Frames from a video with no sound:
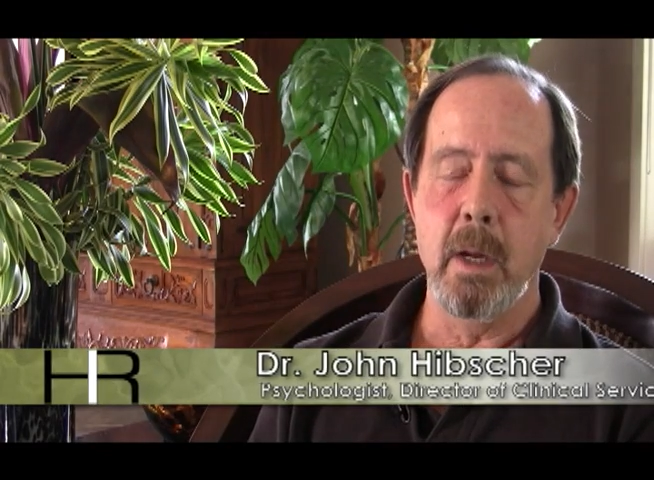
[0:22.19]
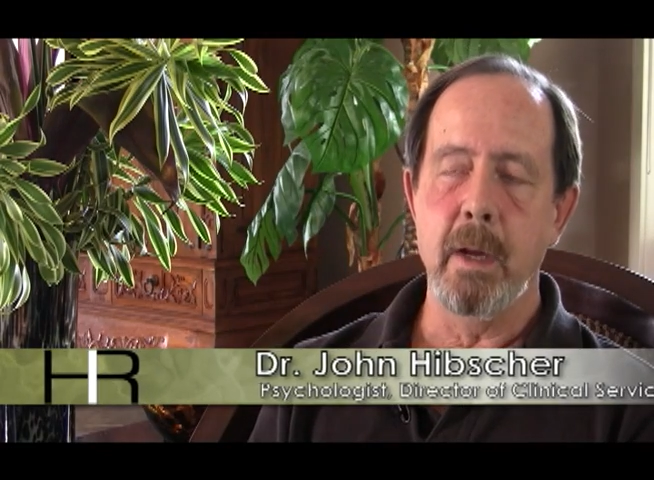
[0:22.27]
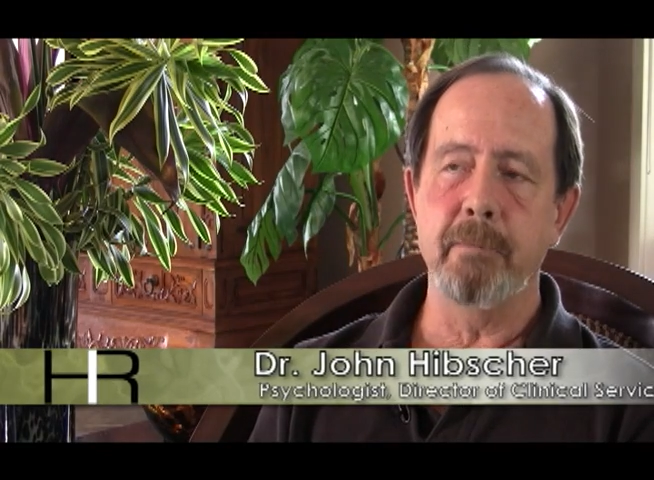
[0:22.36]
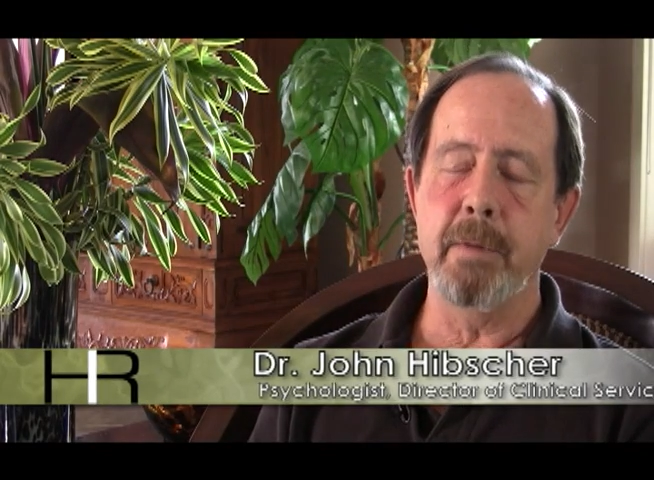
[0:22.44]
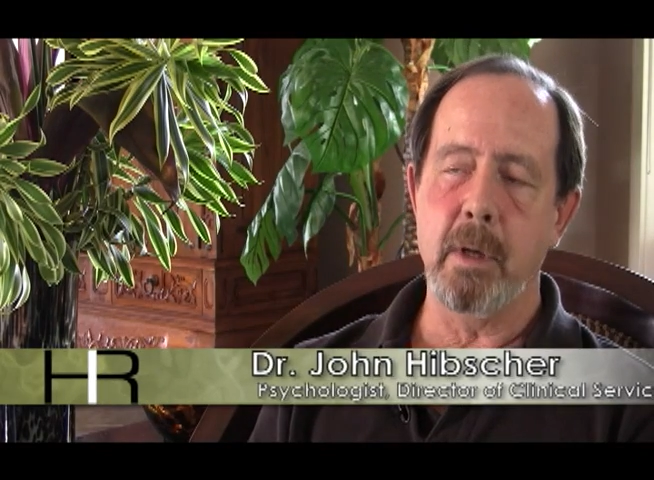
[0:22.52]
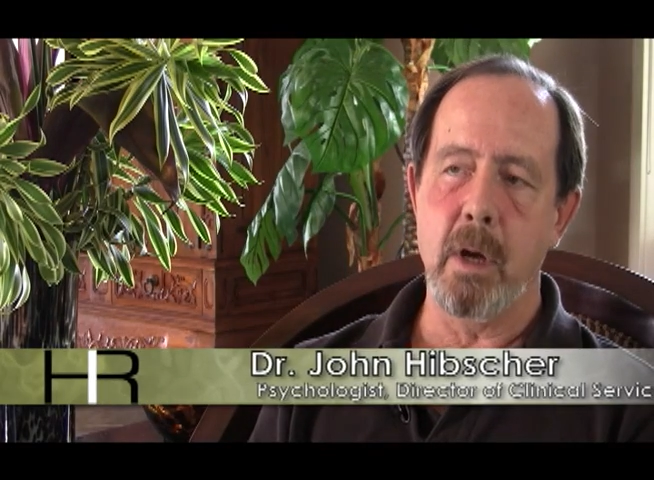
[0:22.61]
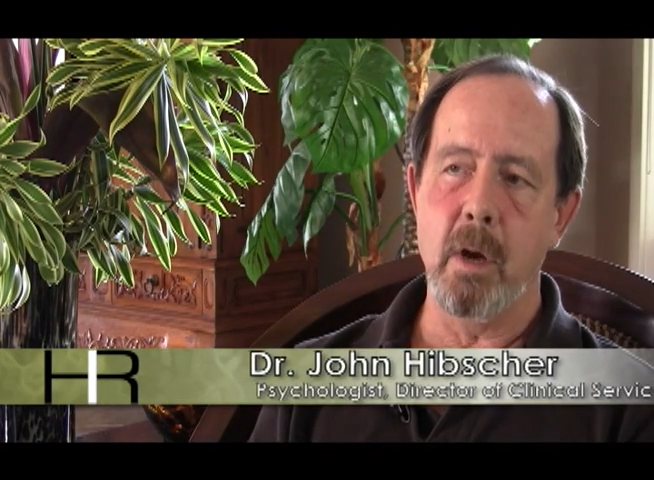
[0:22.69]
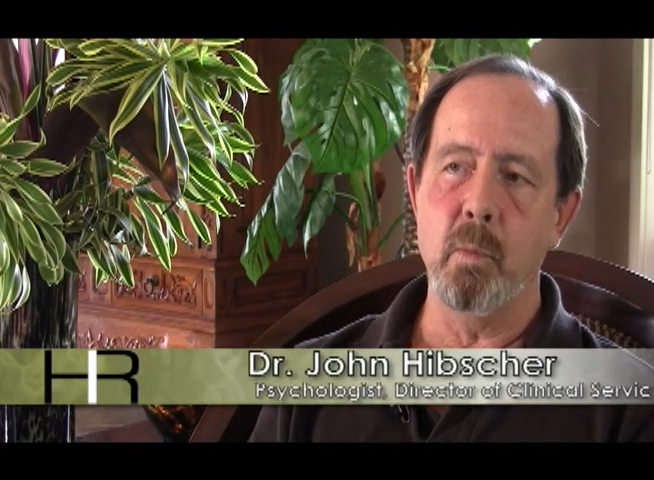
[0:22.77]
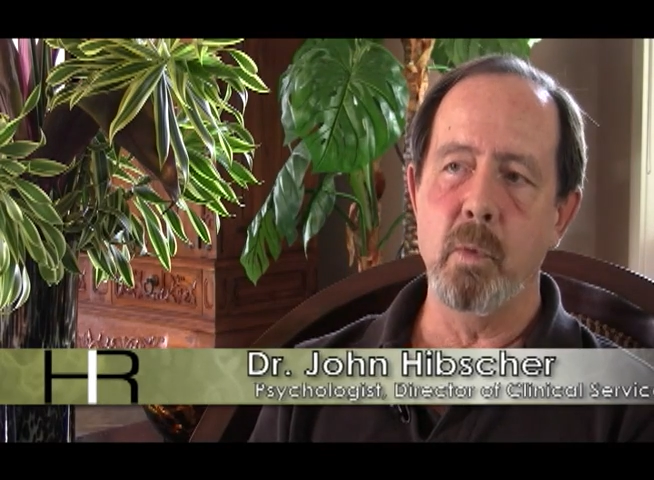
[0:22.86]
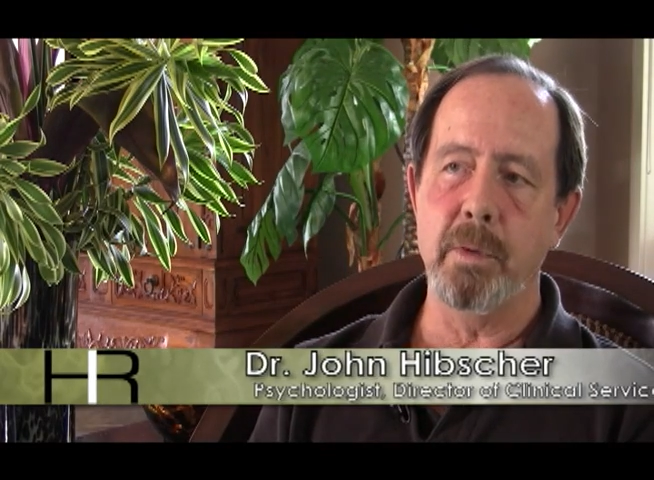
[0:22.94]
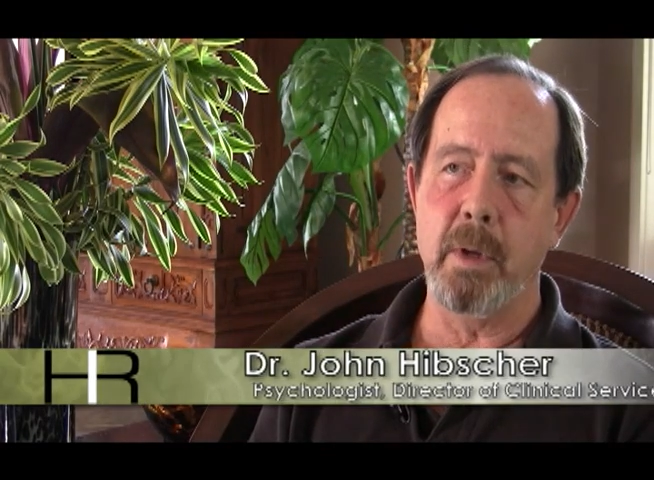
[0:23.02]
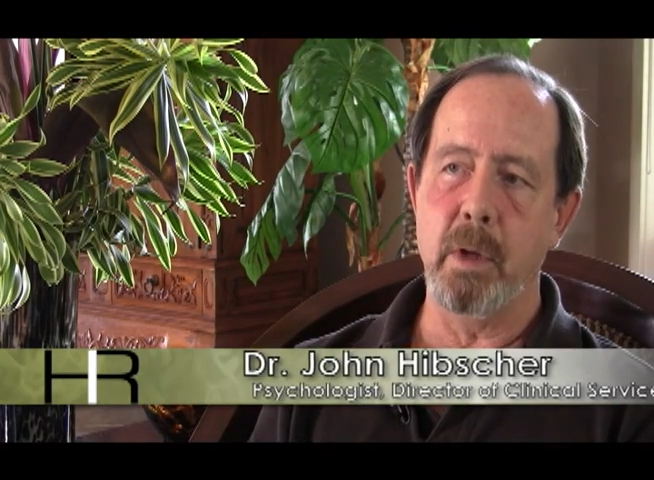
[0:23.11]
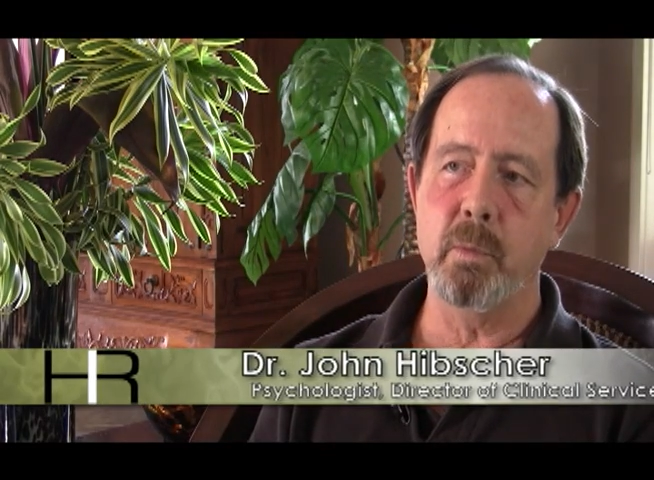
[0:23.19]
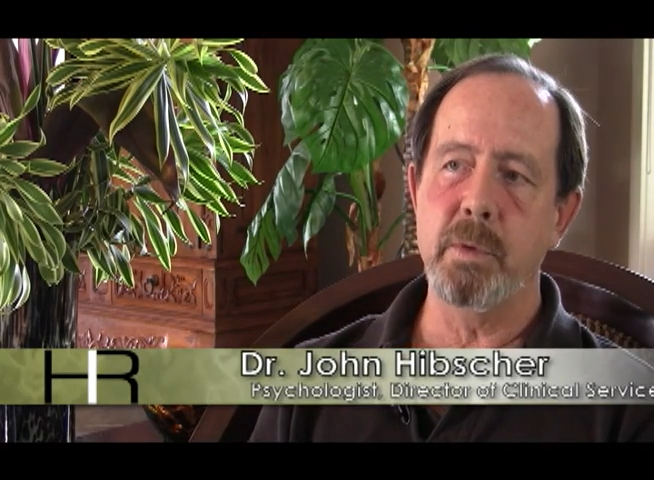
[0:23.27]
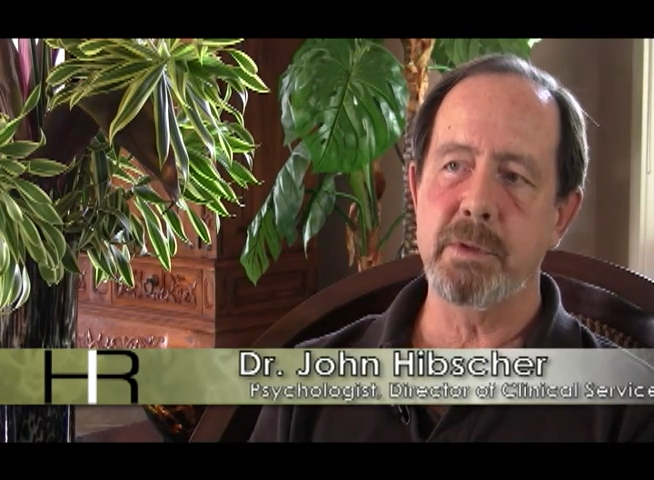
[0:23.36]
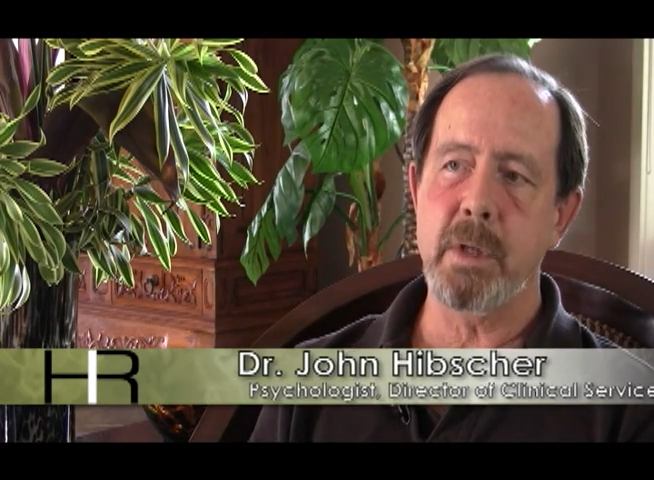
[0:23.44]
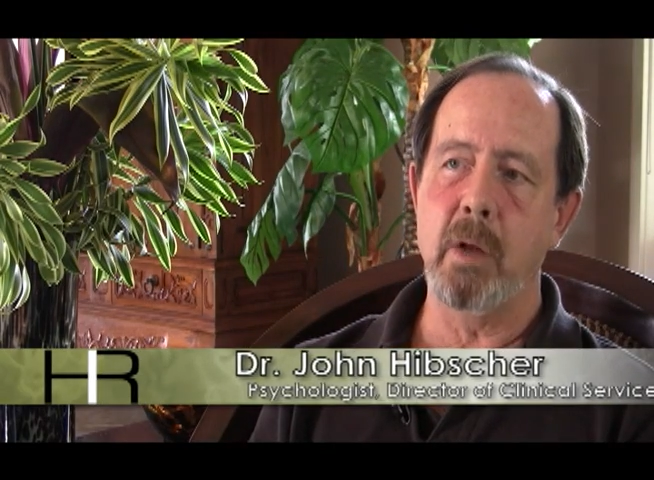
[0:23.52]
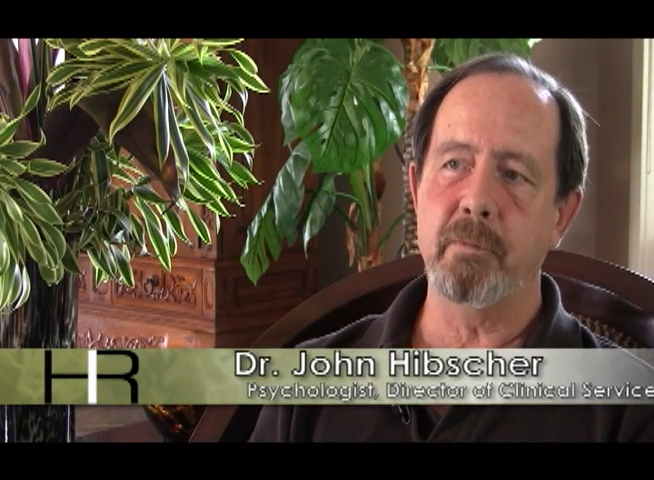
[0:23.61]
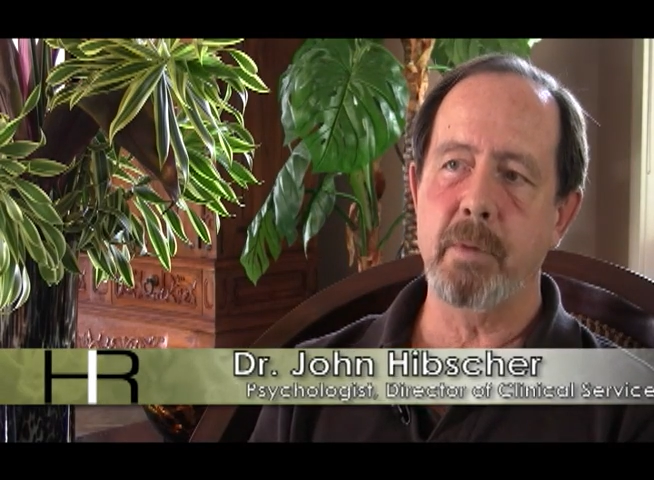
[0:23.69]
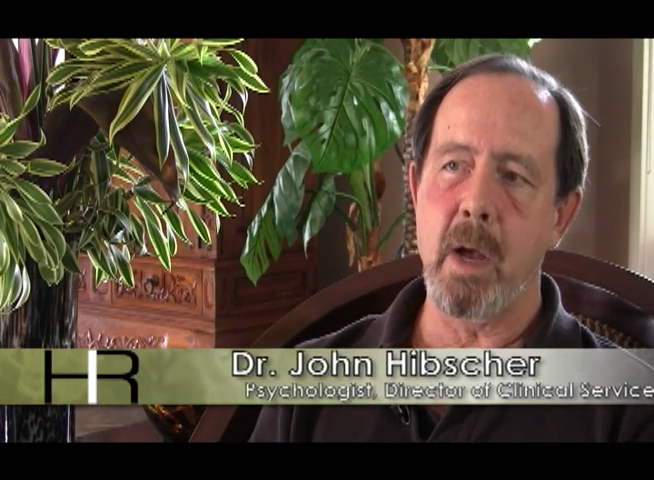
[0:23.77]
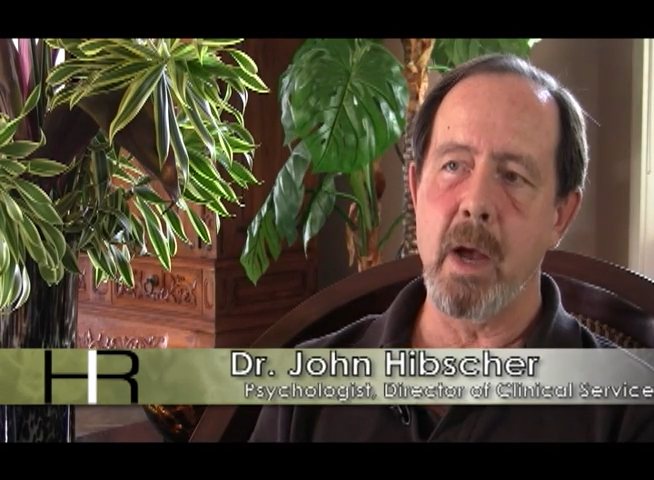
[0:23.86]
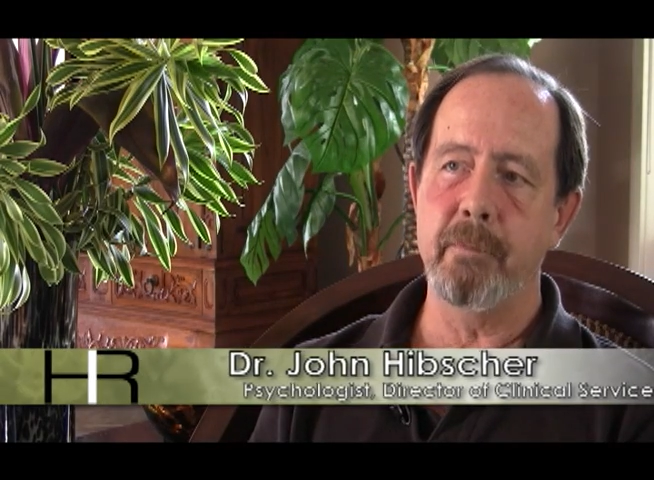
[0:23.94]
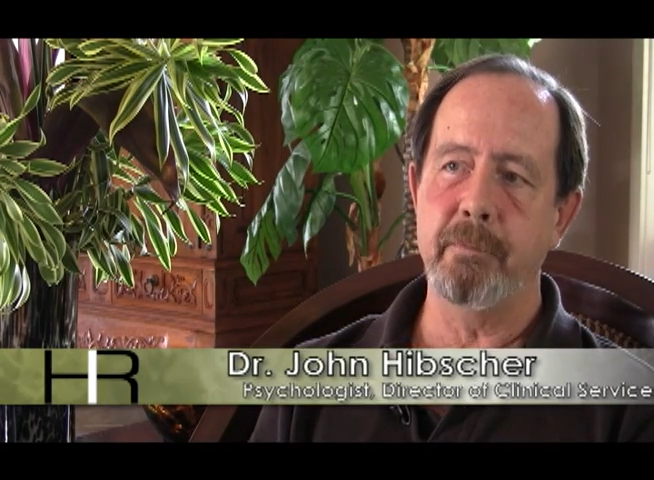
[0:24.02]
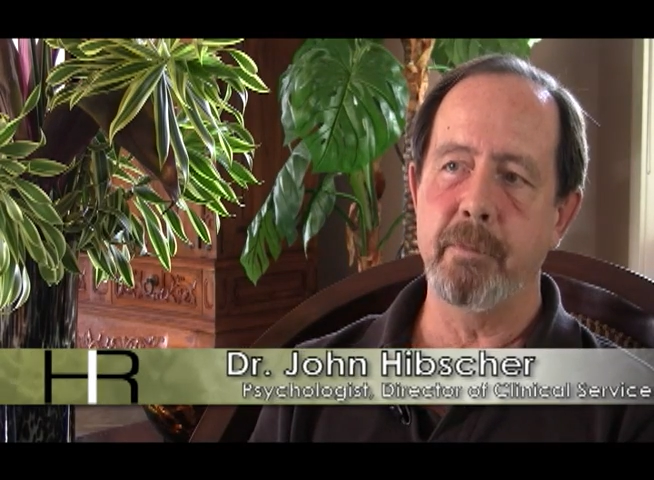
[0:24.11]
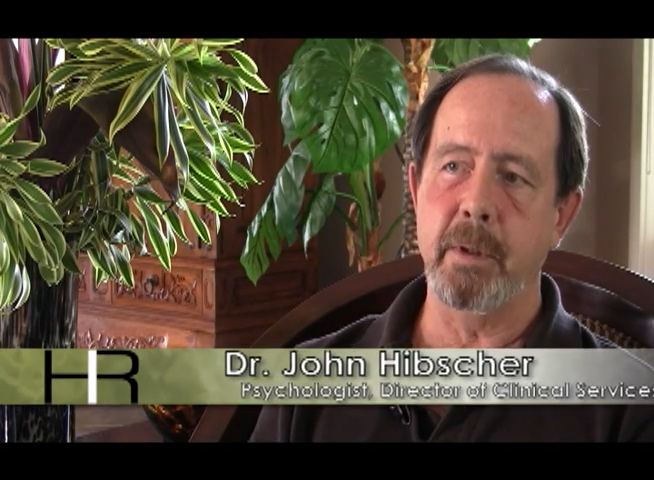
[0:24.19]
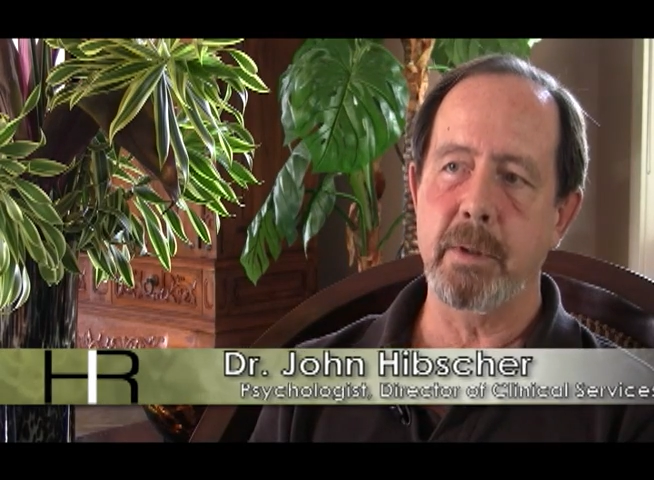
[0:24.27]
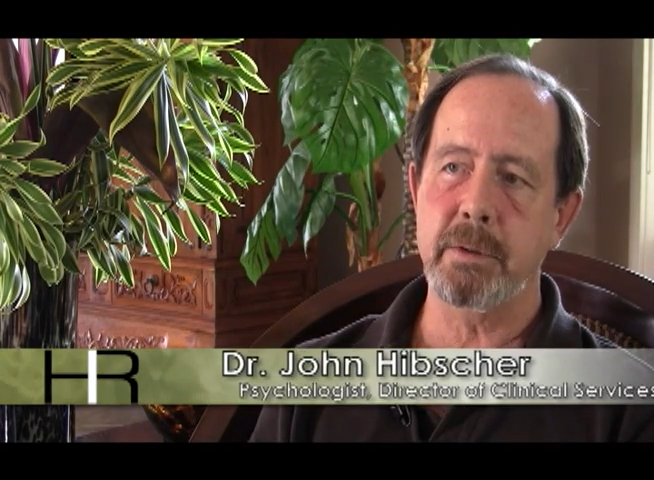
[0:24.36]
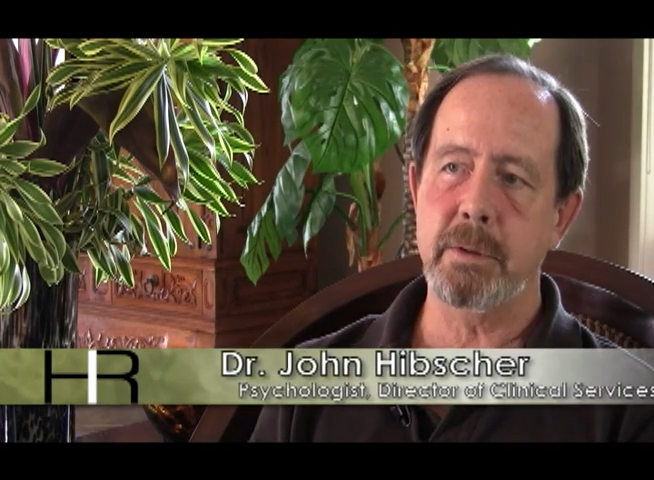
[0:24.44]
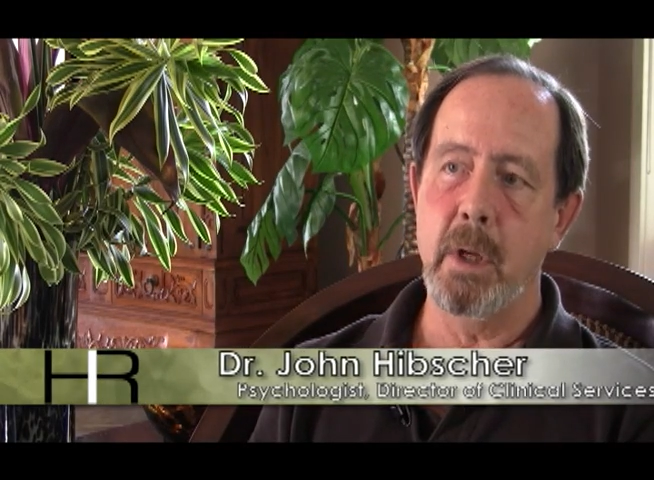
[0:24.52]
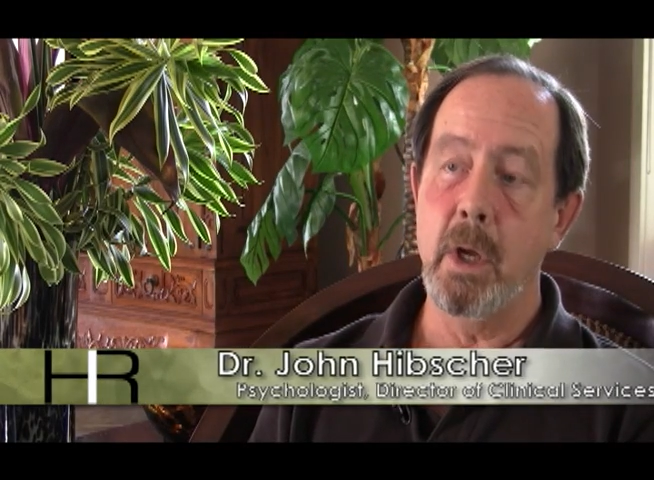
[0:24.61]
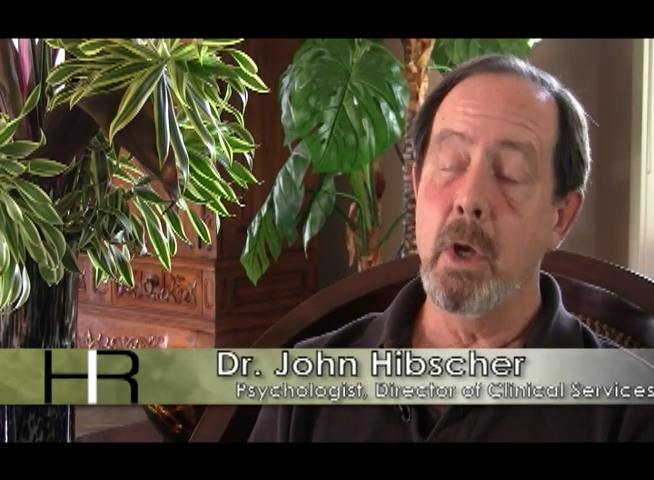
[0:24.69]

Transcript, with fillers: if they come with unresolved conflicts,